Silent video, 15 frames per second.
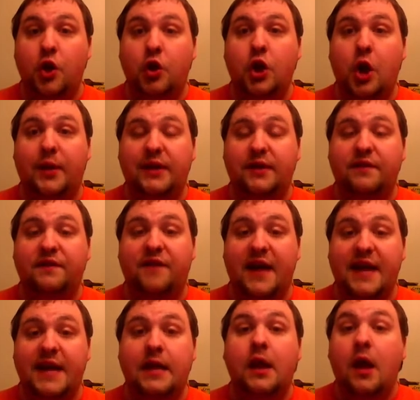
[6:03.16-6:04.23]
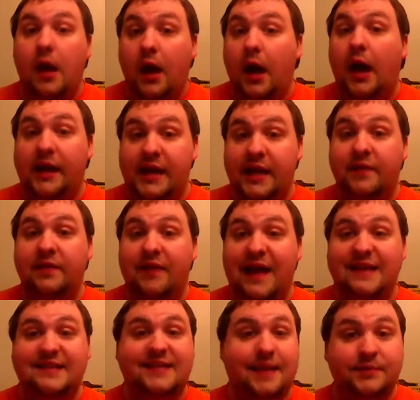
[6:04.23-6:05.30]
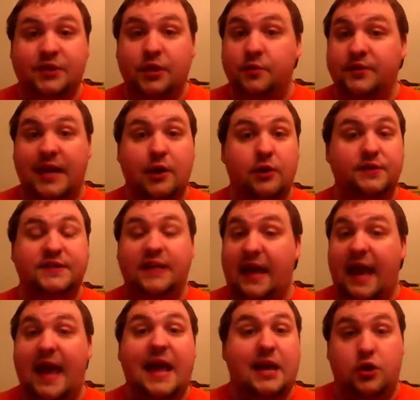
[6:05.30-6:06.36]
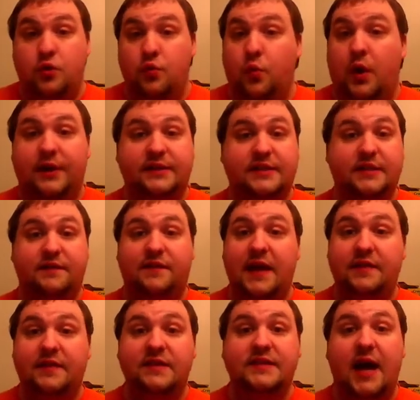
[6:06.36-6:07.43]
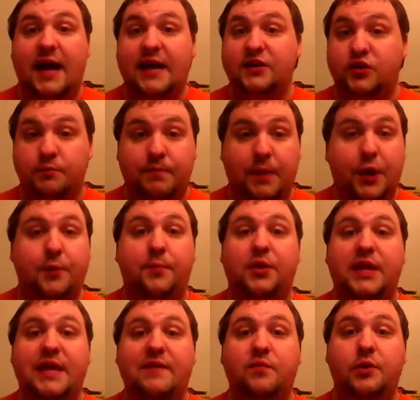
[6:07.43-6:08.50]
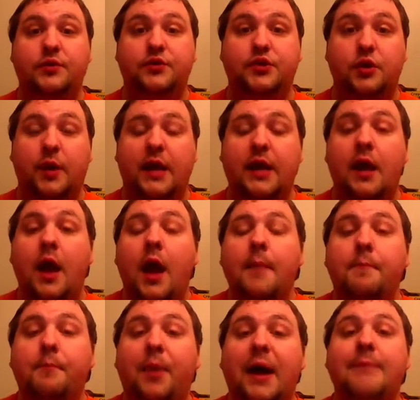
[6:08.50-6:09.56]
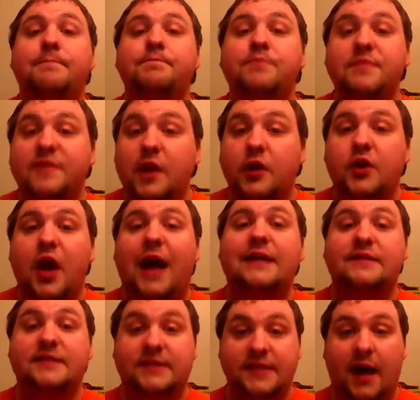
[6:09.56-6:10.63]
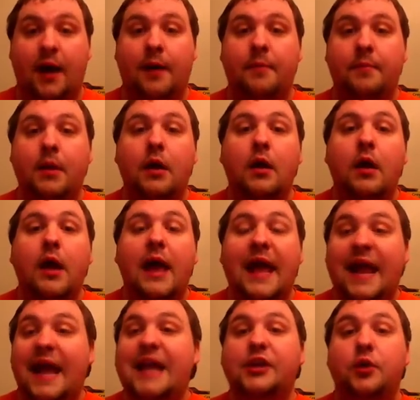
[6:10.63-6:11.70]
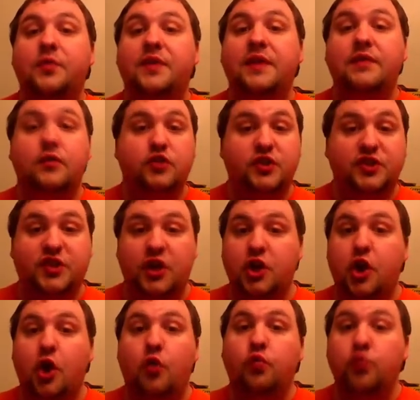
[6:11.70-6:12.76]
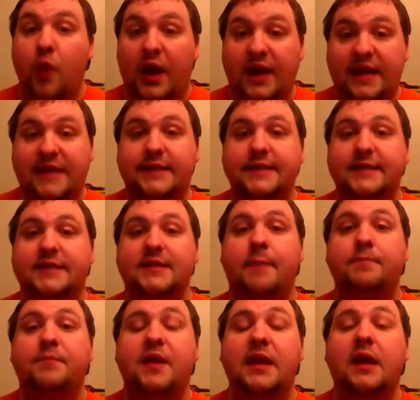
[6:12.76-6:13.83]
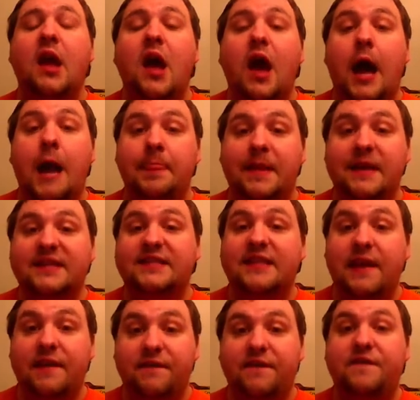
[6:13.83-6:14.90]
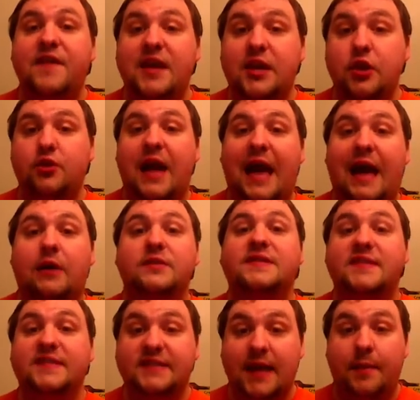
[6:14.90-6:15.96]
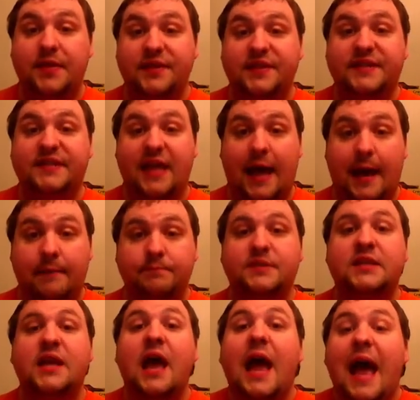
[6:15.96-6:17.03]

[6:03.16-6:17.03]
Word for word: know, going to fight. Uh, in the last episode, Daryl said, hey, you want us to fight these guys? You better believe we'll do it. But they're not dumb. And I don't think they're just going to go running into something unless they figured out some of the steps